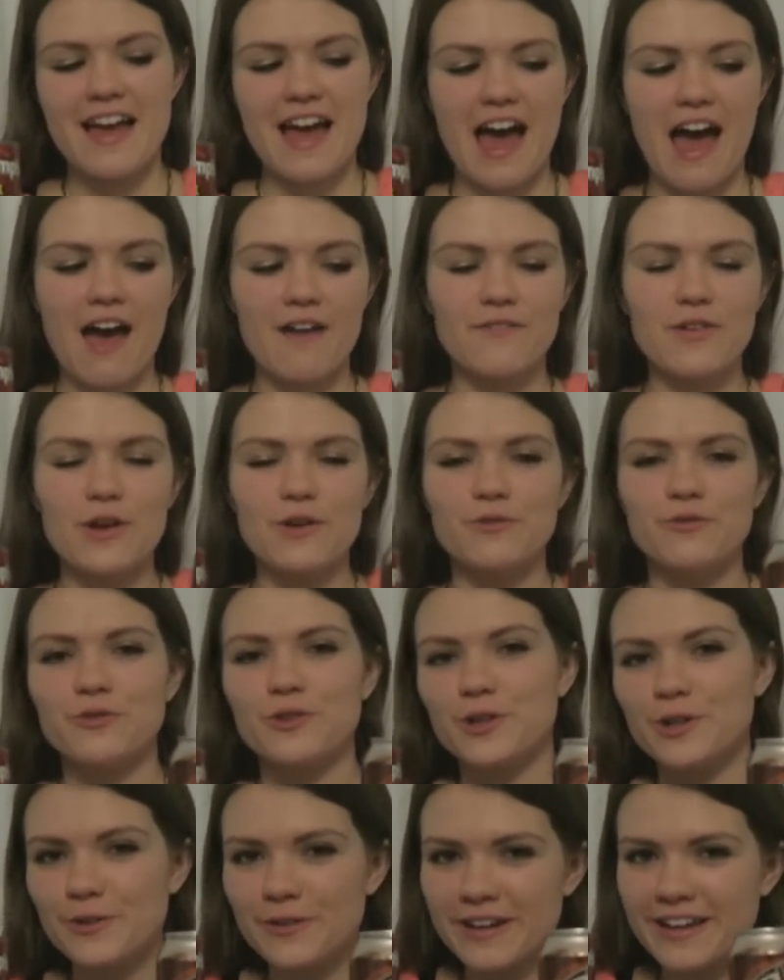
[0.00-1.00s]
Have a
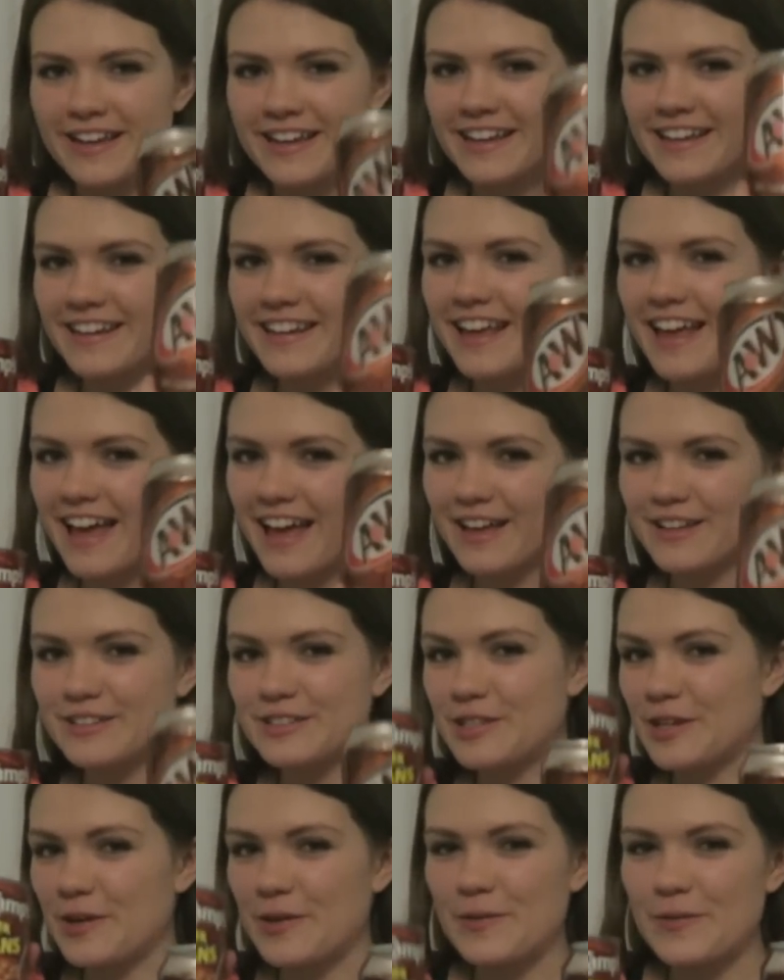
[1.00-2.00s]
rootin'
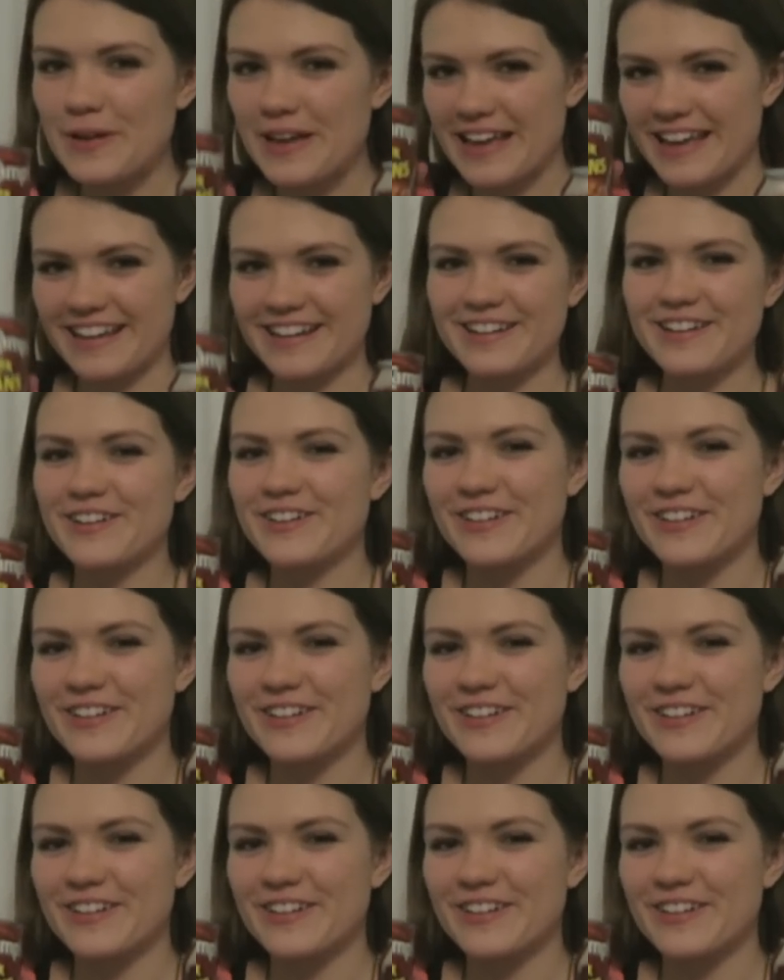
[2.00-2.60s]
to in